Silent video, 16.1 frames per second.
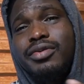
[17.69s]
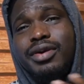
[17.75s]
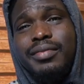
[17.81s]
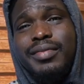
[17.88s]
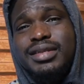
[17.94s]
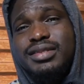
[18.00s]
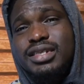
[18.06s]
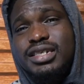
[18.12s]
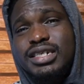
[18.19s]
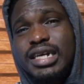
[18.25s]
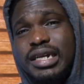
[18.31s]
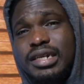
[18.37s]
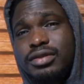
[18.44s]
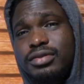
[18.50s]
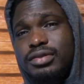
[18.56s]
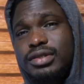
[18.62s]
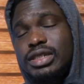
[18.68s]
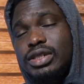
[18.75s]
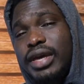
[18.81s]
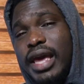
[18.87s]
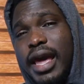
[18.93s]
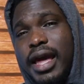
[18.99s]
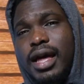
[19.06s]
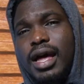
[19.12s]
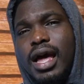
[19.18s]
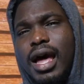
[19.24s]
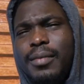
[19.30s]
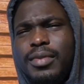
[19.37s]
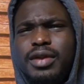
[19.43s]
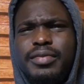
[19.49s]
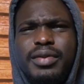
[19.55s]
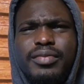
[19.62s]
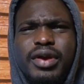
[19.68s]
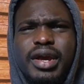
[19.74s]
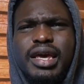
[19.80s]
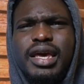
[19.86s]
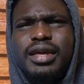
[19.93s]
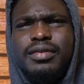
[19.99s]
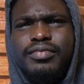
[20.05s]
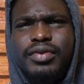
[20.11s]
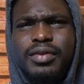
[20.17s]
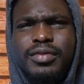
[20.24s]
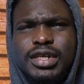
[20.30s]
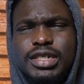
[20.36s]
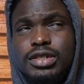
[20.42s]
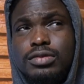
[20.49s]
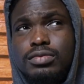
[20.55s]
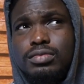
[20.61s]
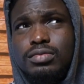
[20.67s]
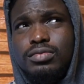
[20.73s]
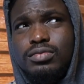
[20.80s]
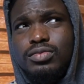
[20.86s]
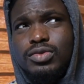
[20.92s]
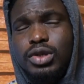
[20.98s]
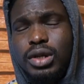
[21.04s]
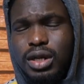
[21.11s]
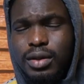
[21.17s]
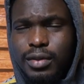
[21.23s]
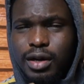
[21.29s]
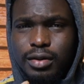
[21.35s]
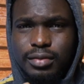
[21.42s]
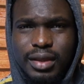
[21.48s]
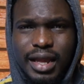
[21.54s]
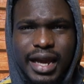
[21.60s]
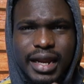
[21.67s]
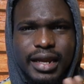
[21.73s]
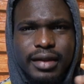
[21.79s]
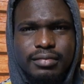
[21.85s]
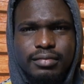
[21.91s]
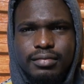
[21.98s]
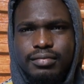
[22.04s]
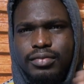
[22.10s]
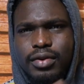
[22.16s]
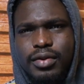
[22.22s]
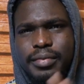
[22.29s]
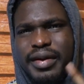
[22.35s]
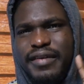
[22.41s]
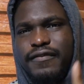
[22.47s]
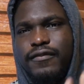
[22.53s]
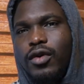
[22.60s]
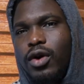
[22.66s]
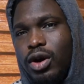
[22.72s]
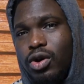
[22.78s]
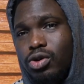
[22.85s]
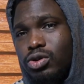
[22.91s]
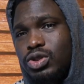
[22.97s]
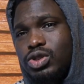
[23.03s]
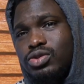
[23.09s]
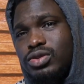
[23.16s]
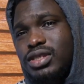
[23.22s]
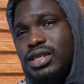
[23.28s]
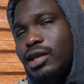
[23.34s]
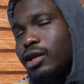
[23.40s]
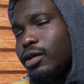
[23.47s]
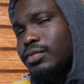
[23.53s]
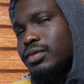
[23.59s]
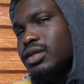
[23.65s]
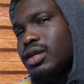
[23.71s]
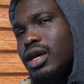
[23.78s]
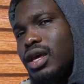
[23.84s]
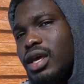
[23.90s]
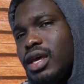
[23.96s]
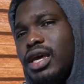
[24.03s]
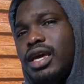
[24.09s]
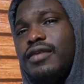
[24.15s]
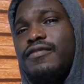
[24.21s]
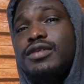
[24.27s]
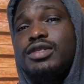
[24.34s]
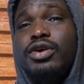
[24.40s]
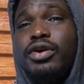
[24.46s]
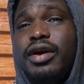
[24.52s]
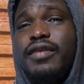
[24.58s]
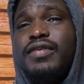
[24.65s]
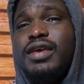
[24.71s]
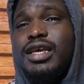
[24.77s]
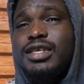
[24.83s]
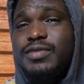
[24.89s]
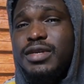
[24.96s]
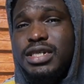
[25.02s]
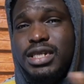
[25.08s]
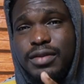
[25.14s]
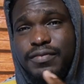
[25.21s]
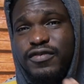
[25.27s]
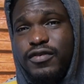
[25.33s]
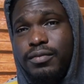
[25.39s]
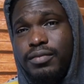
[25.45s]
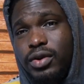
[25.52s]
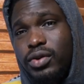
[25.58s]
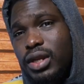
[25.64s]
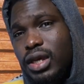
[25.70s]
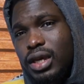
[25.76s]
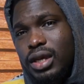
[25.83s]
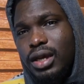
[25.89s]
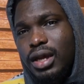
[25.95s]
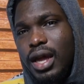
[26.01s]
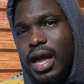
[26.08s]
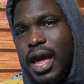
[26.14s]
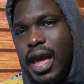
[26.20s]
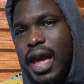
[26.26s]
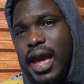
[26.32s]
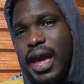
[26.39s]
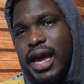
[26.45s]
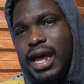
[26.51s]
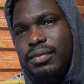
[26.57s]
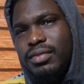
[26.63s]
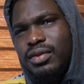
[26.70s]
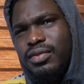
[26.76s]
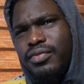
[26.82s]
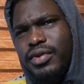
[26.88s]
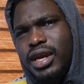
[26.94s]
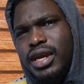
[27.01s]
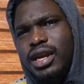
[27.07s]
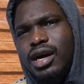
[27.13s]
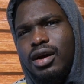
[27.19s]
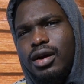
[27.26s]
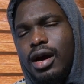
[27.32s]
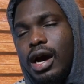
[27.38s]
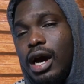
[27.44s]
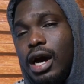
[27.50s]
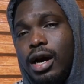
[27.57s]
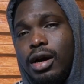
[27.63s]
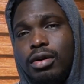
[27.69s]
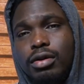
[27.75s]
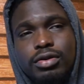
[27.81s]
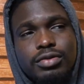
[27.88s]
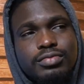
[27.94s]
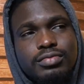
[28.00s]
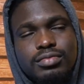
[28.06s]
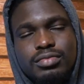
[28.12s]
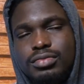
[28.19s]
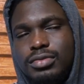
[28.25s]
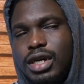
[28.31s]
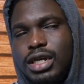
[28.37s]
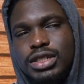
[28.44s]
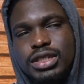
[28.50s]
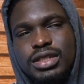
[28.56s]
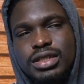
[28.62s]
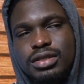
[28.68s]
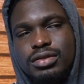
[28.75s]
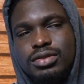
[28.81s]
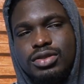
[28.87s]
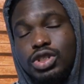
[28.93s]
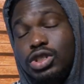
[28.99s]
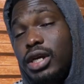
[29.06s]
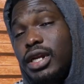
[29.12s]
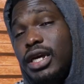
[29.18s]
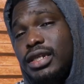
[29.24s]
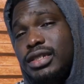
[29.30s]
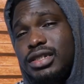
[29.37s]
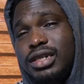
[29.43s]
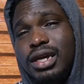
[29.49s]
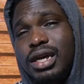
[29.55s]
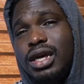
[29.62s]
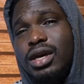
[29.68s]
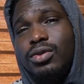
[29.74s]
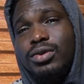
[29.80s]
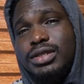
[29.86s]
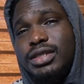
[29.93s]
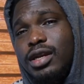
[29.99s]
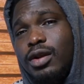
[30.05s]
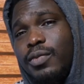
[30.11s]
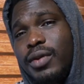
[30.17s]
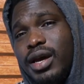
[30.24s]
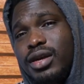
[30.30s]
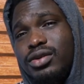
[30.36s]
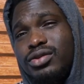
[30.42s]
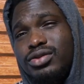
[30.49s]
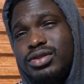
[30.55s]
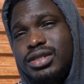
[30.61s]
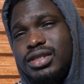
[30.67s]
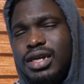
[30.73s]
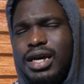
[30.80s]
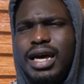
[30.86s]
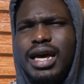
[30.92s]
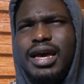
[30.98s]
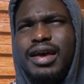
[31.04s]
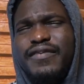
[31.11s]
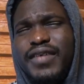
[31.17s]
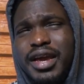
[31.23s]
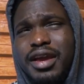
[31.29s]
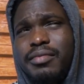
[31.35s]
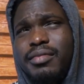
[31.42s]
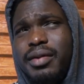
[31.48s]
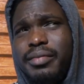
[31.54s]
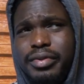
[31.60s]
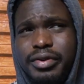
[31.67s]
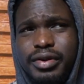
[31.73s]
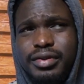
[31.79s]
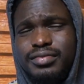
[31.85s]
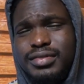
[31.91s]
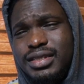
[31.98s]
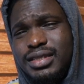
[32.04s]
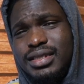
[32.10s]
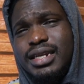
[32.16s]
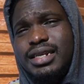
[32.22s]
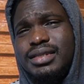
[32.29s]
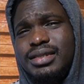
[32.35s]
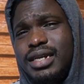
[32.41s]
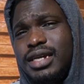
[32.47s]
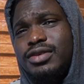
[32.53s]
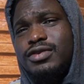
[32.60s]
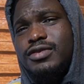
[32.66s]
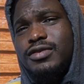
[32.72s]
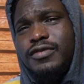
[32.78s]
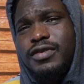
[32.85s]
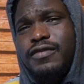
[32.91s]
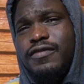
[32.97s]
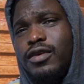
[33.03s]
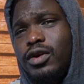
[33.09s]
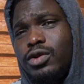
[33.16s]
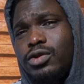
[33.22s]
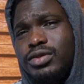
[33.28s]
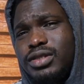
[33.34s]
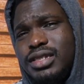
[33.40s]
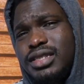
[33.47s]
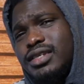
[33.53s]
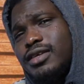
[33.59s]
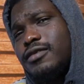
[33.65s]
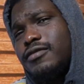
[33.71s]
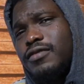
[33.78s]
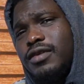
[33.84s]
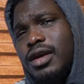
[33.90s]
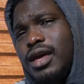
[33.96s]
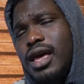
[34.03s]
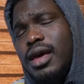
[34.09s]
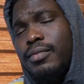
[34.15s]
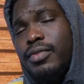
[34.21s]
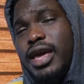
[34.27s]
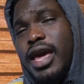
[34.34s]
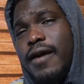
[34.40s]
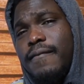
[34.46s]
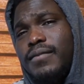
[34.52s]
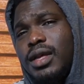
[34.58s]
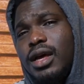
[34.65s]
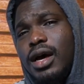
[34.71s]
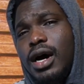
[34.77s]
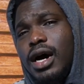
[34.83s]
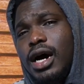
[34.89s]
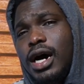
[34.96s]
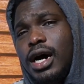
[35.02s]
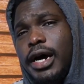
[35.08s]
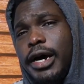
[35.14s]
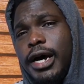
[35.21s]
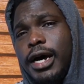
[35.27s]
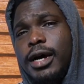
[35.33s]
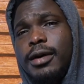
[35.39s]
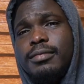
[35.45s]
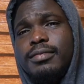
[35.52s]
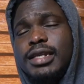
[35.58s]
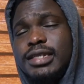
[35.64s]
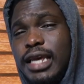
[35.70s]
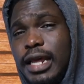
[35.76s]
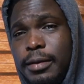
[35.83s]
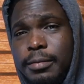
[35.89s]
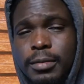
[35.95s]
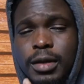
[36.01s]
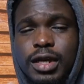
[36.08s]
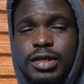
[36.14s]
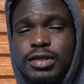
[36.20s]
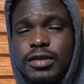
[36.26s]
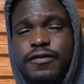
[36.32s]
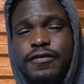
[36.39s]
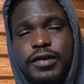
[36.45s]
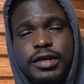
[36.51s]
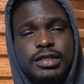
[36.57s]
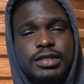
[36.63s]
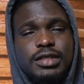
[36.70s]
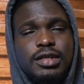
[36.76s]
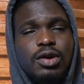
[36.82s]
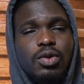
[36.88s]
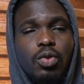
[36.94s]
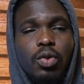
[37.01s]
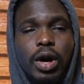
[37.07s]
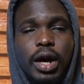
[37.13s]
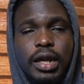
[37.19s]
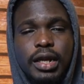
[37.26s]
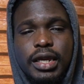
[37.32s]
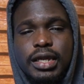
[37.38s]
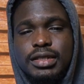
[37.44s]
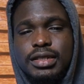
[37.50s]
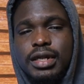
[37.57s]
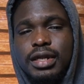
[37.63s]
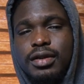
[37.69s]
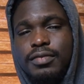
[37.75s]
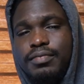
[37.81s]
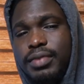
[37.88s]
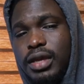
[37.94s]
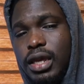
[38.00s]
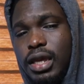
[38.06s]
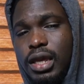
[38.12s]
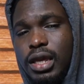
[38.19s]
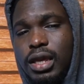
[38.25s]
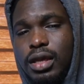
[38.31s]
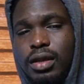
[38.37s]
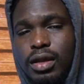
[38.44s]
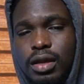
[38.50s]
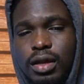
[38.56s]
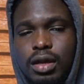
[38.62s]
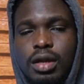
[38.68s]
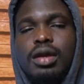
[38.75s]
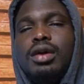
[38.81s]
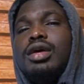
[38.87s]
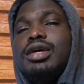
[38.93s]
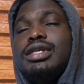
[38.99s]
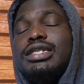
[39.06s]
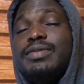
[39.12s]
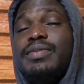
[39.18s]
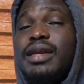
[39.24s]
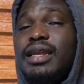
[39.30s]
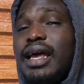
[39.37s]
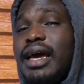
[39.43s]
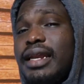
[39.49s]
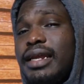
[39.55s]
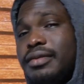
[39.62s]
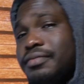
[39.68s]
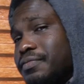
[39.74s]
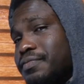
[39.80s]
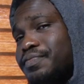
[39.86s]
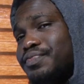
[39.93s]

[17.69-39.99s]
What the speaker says: Welcome back to the channel. So yeah, I'm going to be talking about lighting, probably my 4 go-to setups in photography, especially for beauty. And I'm going to be breaking out how I shot it, what setup I used, if I can remember the settings I used for the photos itself. But yeah, let's get it. So the first one is gonna be split lighting.